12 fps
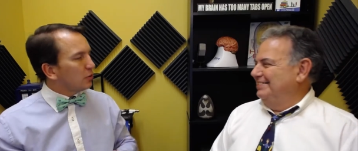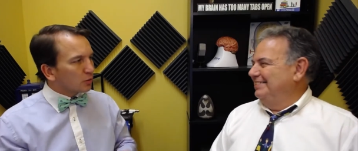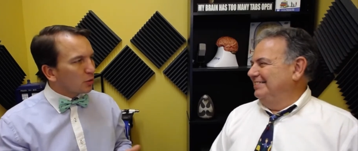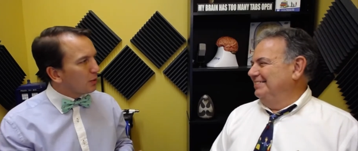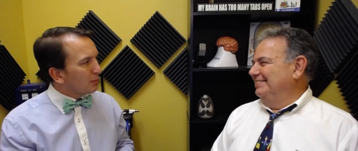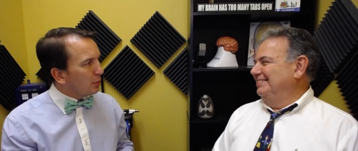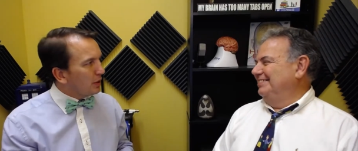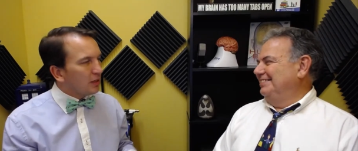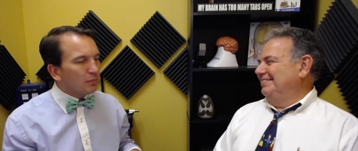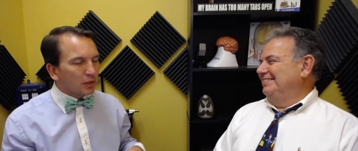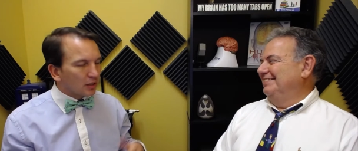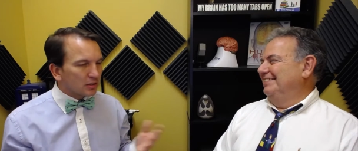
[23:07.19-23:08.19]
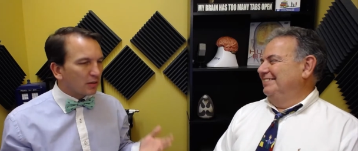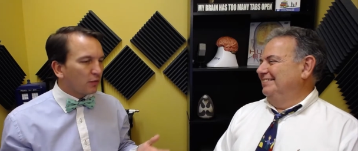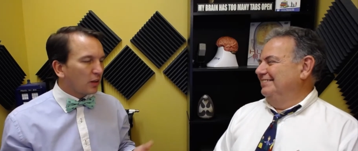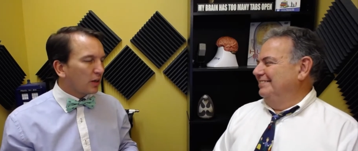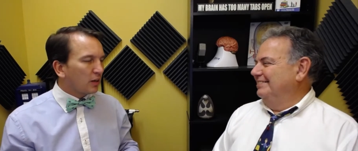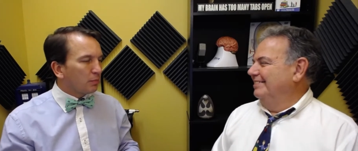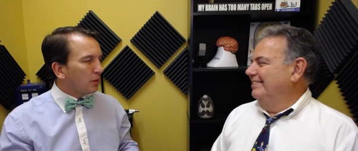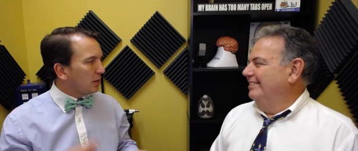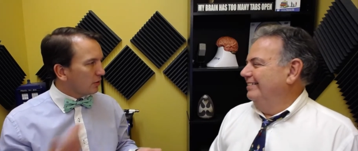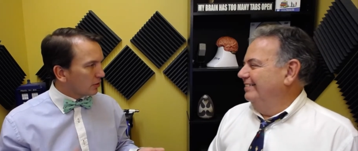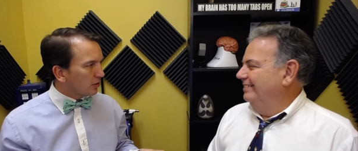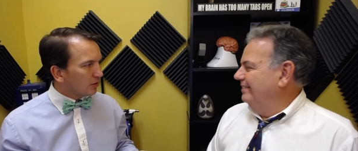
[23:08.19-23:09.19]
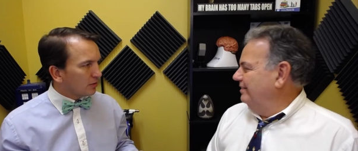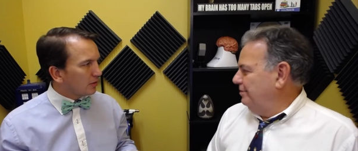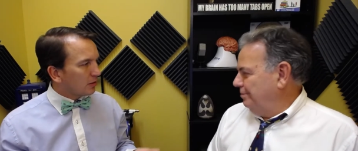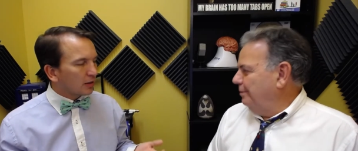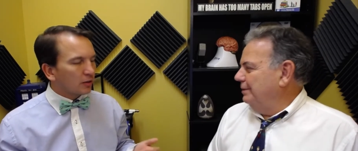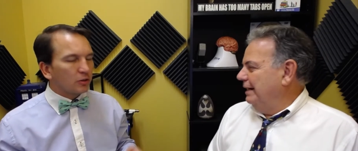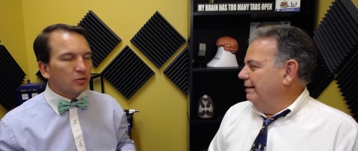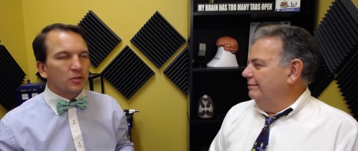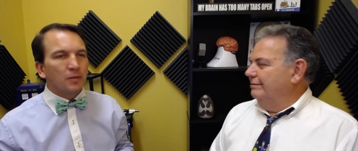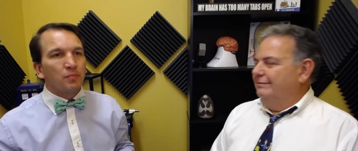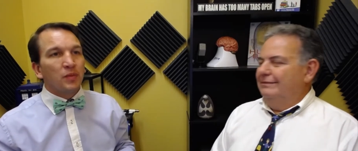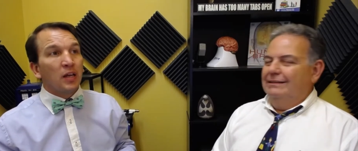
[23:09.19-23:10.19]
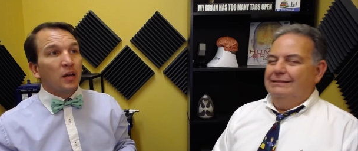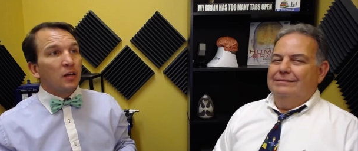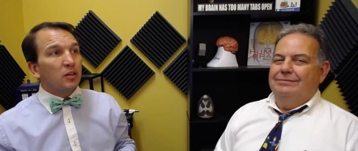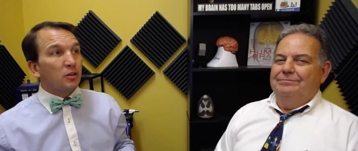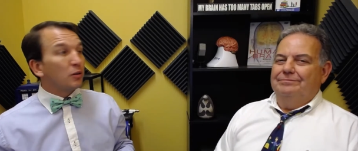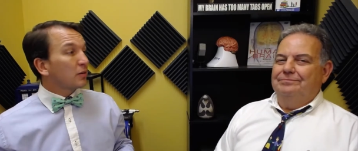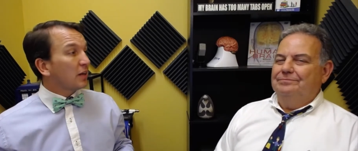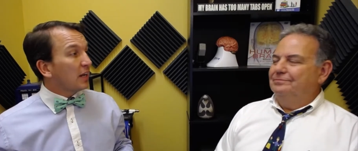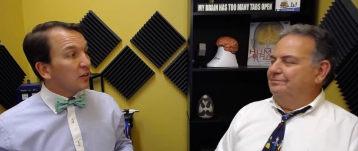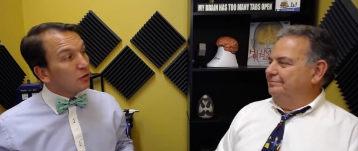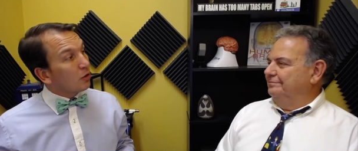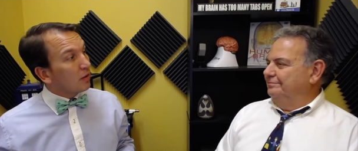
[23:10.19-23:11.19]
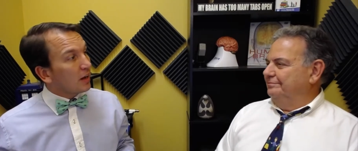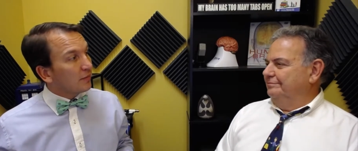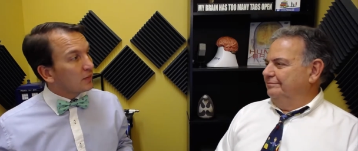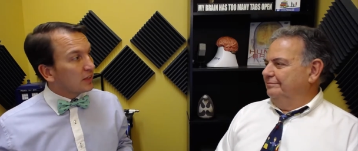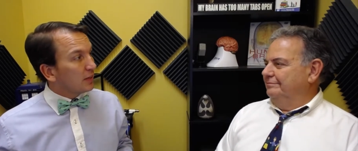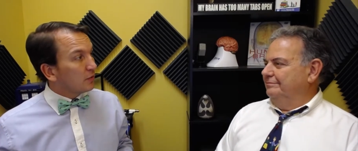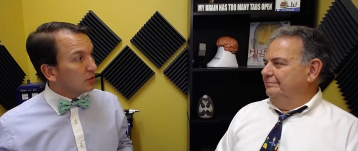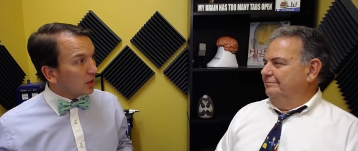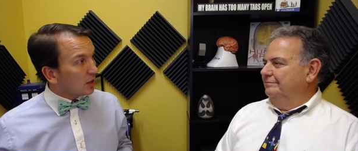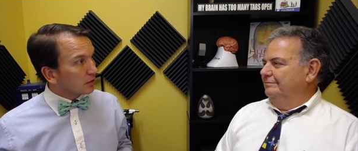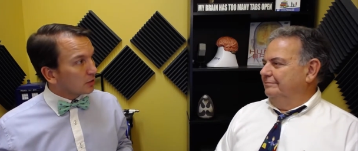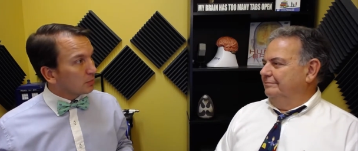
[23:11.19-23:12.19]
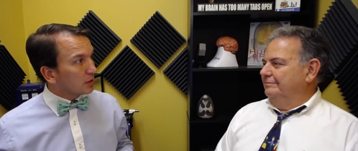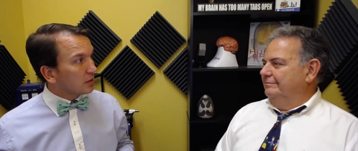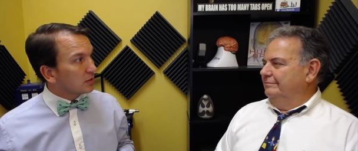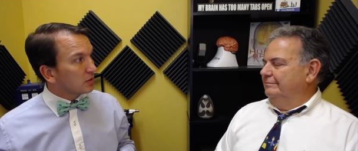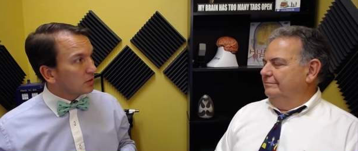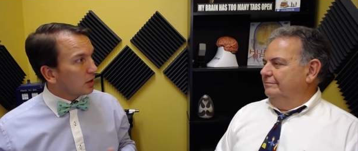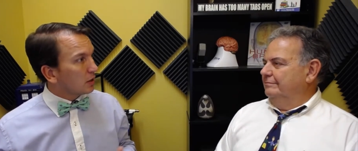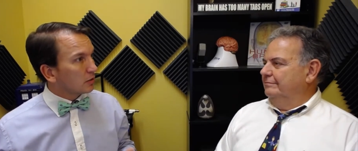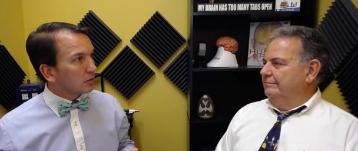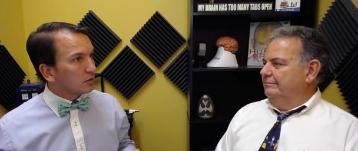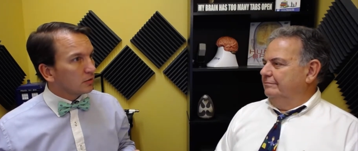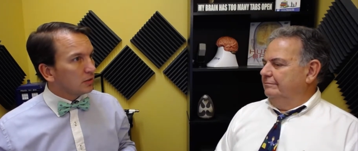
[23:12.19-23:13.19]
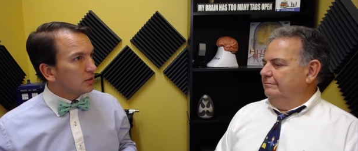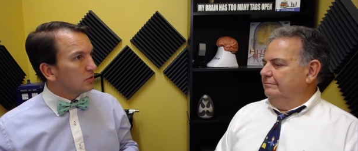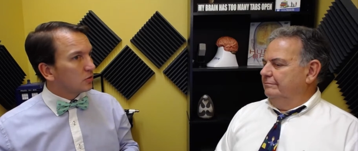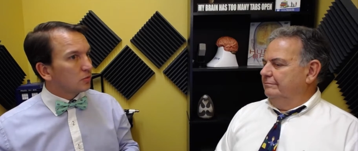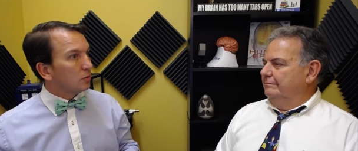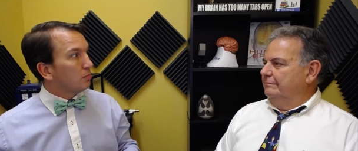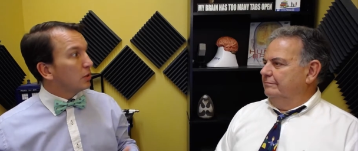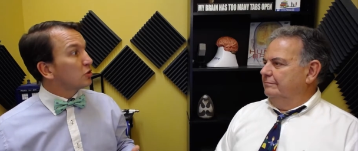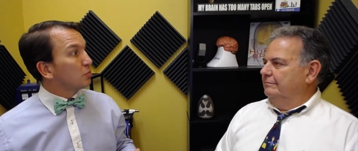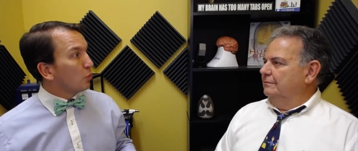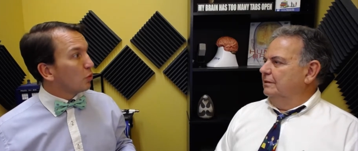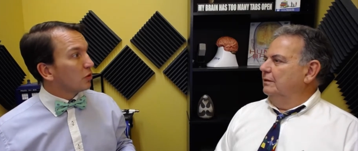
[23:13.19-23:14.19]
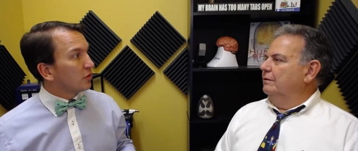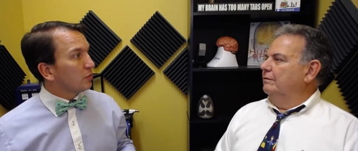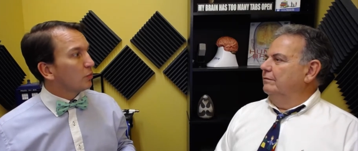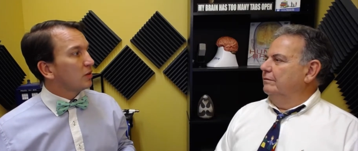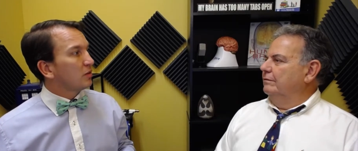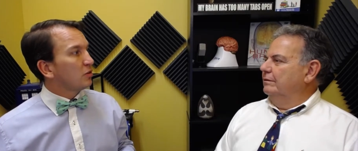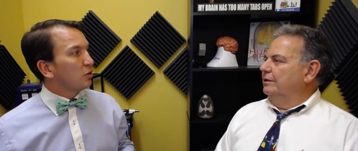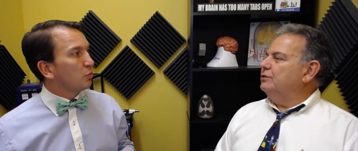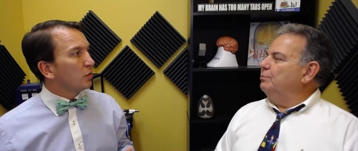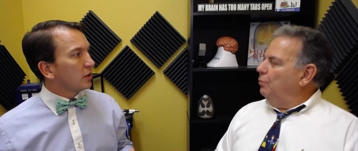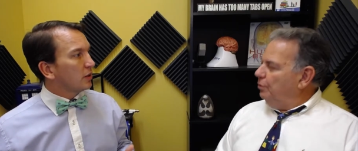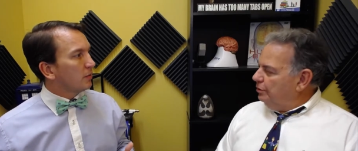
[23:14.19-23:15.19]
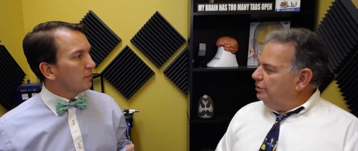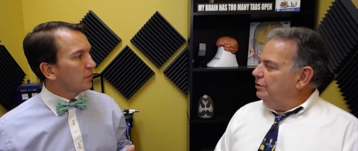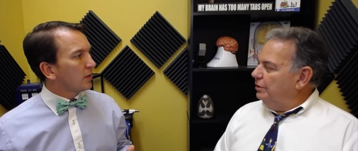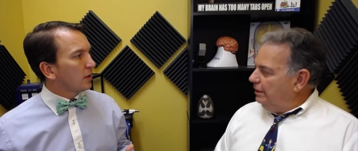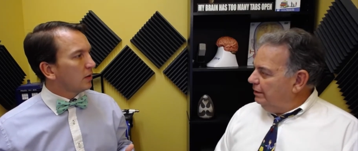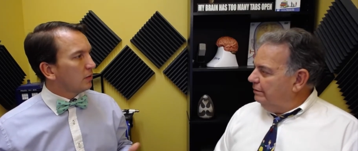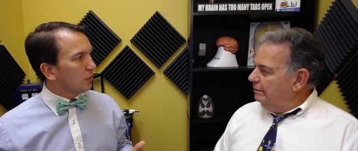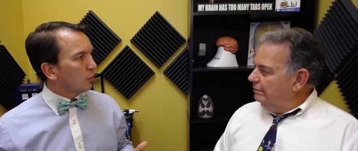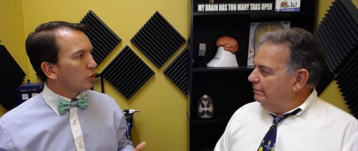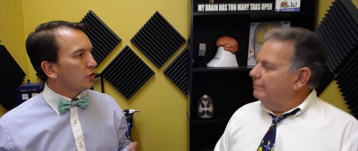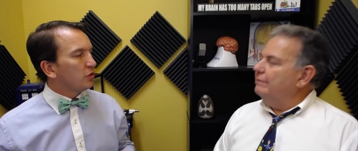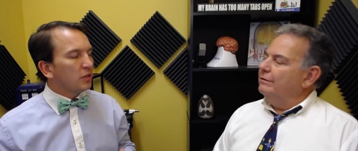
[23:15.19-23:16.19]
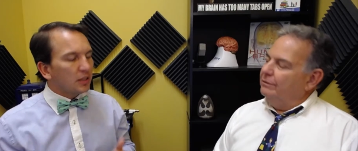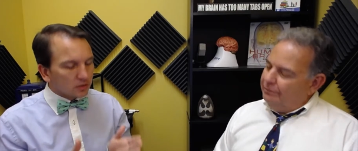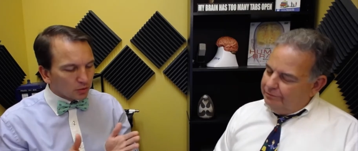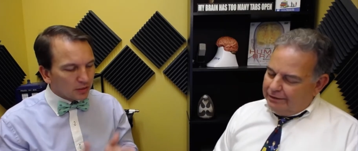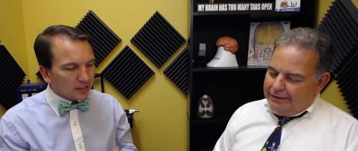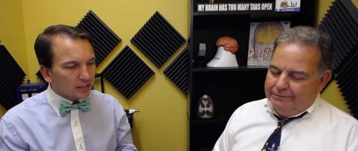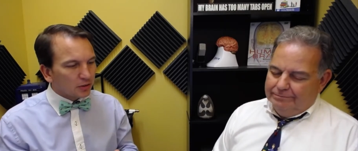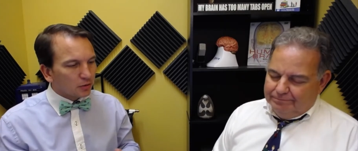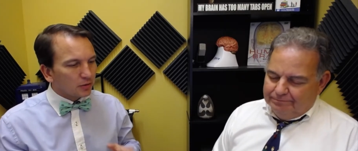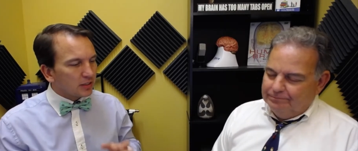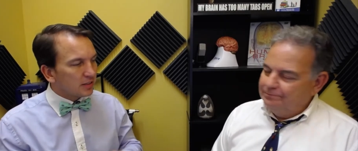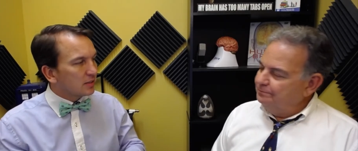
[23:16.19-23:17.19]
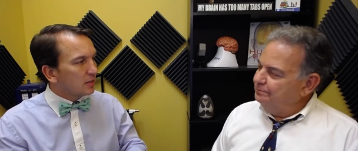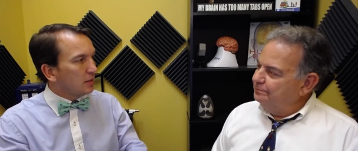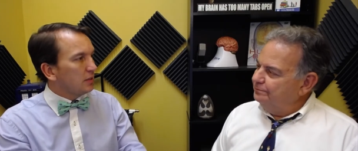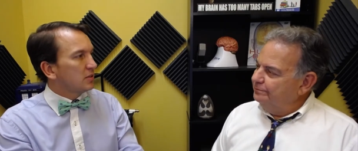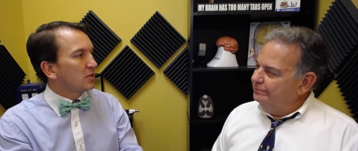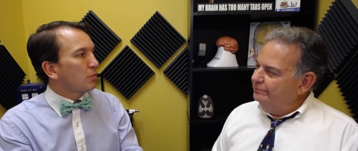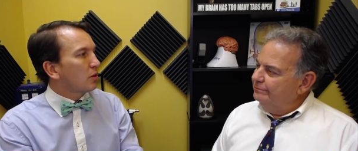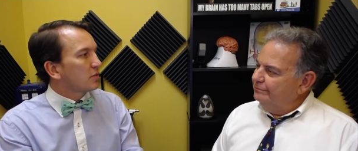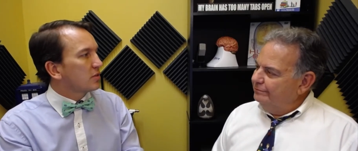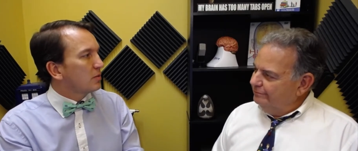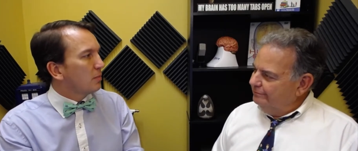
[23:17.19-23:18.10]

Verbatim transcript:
Speaker 1: don't go with penny because if they get a penny they're going to they are not going to use it right you don't and you don't have to give a dollar because a dollar is much more than what it's really, more than you need more than you need so right. a nickel is the smallest